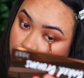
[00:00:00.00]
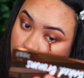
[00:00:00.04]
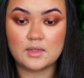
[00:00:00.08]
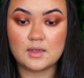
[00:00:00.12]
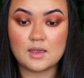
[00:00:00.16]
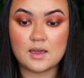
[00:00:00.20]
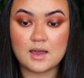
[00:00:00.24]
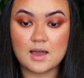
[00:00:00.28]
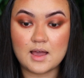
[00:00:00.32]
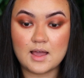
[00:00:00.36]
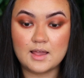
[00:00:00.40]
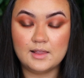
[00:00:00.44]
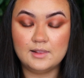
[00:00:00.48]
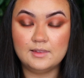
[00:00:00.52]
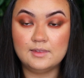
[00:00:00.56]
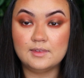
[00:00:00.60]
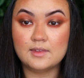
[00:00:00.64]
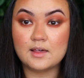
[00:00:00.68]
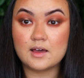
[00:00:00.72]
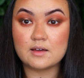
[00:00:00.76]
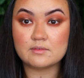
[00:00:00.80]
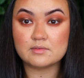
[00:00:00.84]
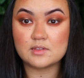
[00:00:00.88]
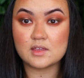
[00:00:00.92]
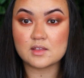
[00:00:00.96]
Yeah, I
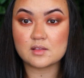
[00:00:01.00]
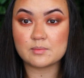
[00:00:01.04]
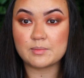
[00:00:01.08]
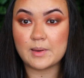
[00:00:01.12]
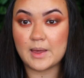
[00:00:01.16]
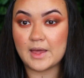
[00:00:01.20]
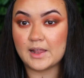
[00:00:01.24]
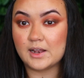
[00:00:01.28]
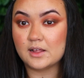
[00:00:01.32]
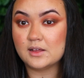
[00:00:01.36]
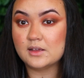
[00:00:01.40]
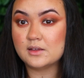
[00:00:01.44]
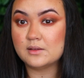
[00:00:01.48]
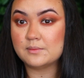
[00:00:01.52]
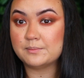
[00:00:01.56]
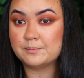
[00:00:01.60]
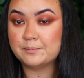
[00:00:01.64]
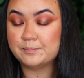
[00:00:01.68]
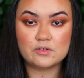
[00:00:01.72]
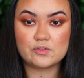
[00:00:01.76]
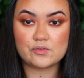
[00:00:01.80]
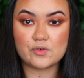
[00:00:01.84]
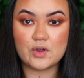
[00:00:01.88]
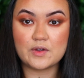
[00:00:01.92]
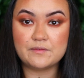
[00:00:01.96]
love this palette.
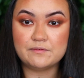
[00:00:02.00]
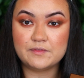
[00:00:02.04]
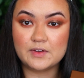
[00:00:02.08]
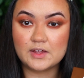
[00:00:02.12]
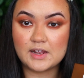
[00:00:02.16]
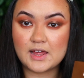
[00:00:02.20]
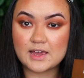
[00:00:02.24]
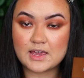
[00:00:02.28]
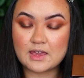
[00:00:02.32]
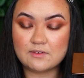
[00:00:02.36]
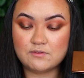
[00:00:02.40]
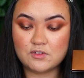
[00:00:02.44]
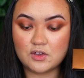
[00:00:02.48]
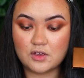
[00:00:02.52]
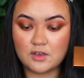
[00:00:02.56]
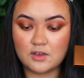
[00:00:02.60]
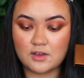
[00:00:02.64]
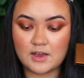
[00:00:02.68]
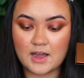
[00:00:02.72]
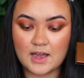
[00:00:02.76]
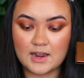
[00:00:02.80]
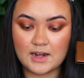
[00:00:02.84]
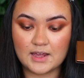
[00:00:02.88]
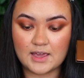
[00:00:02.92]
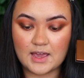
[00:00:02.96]
So I feel like if you
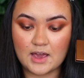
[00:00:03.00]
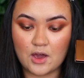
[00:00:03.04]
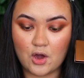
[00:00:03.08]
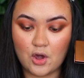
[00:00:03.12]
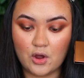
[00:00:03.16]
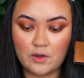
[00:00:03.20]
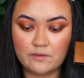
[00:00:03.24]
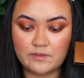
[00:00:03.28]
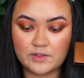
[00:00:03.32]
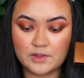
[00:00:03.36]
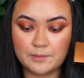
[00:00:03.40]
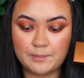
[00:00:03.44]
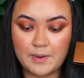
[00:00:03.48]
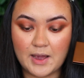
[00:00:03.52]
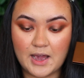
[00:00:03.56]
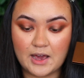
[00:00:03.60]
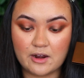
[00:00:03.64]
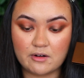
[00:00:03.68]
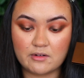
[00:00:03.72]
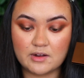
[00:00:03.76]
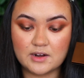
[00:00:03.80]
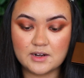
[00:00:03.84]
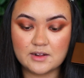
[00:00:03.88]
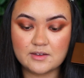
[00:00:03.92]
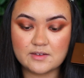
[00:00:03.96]
can kind of get over the
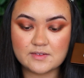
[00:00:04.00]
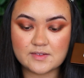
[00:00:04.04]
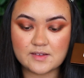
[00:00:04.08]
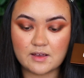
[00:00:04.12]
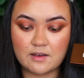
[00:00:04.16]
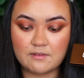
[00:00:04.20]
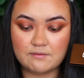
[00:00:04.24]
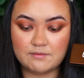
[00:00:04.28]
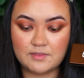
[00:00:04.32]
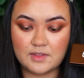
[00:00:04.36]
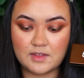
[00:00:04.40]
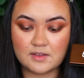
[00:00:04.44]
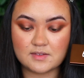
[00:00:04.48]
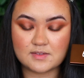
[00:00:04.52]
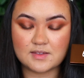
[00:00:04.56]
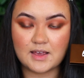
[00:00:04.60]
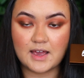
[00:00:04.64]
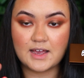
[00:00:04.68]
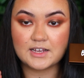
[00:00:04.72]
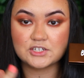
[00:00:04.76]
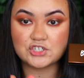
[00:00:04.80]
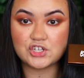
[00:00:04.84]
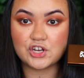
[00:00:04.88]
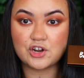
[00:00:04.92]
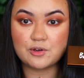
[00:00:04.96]
powderiness of this
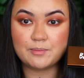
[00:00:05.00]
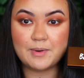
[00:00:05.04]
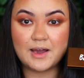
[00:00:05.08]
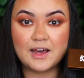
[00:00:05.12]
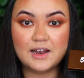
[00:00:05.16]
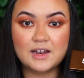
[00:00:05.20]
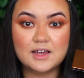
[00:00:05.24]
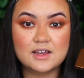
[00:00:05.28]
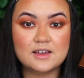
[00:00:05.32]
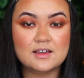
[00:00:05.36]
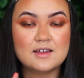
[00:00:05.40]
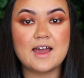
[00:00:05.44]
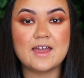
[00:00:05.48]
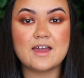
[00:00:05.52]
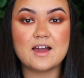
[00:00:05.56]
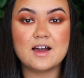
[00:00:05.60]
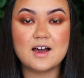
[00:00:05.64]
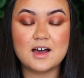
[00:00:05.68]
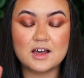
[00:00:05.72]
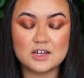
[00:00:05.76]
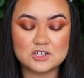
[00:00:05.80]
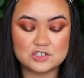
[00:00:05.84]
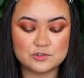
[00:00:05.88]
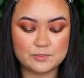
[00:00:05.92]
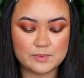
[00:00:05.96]
eyeshadow palette, I
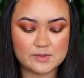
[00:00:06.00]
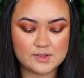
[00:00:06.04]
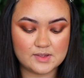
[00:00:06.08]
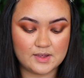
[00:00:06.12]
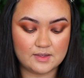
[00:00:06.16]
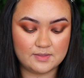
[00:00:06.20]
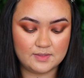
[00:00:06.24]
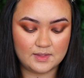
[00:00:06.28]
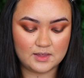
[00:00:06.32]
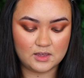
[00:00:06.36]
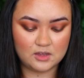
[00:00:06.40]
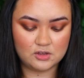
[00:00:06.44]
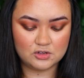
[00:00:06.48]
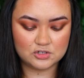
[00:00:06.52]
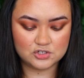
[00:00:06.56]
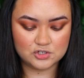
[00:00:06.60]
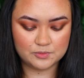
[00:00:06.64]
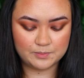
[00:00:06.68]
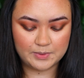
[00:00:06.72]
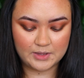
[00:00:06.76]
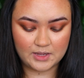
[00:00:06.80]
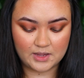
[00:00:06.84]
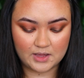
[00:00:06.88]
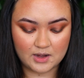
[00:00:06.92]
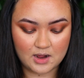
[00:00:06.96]
100% think you
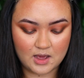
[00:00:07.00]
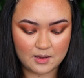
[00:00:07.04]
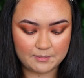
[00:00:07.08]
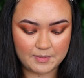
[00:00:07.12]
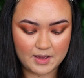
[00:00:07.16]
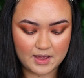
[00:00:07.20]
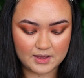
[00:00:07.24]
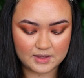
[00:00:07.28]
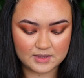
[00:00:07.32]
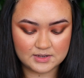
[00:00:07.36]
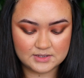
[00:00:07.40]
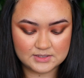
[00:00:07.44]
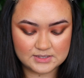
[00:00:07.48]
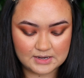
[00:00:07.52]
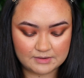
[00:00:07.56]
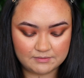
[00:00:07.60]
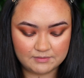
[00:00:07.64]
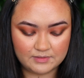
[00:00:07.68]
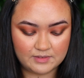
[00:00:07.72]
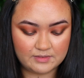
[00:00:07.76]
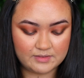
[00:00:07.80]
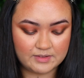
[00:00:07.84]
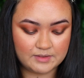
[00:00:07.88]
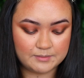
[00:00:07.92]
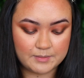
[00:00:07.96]
should pick it up. I can
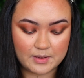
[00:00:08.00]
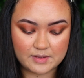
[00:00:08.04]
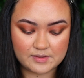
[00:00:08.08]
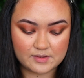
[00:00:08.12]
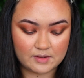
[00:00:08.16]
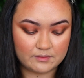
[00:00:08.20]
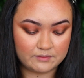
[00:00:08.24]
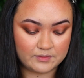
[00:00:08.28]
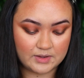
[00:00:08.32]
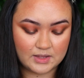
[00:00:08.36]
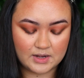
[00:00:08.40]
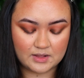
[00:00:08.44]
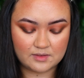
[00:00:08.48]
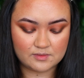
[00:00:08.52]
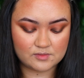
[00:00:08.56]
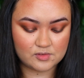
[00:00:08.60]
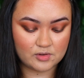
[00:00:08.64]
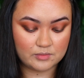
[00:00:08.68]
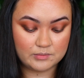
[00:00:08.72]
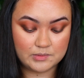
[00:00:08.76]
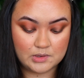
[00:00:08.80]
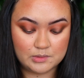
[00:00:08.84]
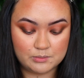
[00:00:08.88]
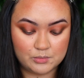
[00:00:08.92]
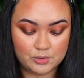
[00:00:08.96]
definitely see myself getting
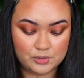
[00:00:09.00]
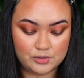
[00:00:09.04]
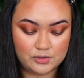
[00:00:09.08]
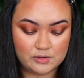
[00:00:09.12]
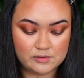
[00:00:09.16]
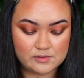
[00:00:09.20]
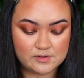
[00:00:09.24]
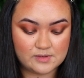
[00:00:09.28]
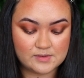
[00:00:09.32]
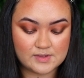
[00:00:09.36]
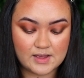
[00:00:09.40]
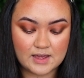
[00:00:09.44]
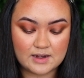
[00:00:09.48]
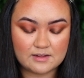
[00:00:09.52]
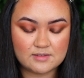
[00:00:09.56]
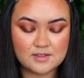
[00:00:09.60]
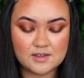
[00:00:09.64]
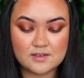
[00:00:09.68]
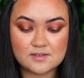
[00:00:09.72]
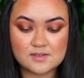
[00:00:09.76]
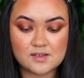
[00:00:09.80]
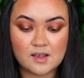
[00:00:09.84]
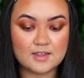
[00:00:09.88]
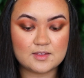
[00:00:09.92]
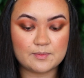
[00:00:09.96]
so many more uses out of
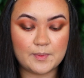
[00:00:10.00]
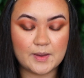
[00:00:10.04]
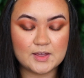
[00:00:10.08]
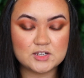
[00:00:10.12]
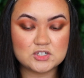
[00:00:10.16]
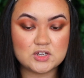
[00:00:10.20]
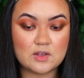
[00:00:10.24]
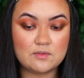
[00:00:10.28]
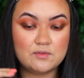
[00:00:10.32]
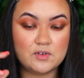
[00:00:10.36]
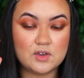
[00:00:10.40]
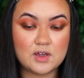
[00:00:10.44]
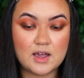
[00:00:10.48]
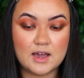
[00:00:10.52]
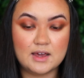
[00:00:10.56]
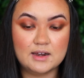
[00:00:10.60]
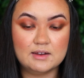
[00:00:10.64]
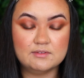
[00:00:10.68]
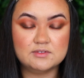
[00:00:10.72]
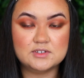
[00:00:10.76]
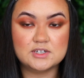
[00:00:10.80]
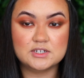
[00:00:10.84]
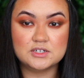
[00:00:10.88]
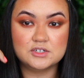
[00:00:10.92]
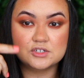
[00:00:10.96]
this, especially if you kind
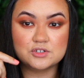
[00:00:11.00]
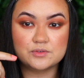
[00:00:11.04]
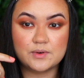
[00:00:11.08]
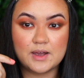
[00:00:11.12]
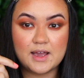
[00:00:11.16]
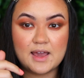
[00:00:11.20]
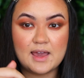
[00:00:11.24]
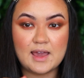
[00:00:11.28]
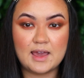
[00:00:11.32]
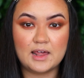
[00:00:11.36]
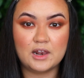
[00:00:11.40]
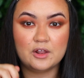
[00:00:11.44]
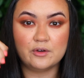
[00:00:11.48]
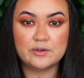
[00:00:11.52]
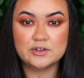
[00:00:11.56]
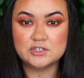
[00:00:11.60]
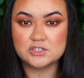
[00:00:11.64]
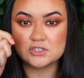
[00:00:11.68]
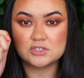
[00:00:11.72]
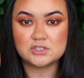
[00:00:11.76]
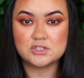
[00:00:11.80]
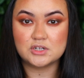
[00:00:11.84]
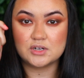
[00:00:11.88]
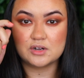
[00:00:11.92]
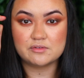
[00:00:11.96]
of didn't do a halo and
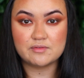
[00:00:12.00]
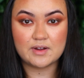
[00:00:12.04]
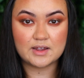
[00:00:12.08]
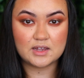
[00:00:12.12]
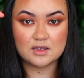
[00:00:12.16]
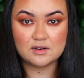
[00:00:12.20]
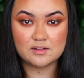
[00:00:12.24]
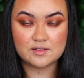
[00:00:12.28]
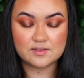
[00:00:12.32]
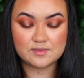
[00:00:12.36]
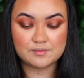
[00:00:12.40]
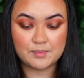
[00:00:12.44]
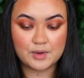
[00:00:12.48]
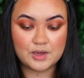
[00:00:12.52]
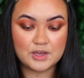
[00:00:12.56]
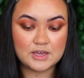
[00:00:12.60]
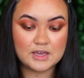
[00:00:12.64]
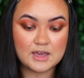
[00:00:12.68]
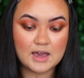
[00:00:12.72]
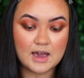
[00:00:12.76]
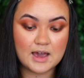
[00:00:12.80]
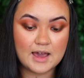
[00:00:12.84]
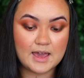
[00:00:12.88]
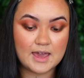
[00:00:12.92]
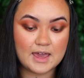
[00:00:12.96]
just did a regular
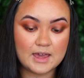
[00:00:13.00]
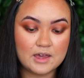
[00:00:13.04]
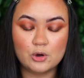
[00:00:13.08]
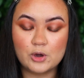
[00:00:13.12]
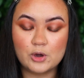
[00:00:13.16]
smoky eye,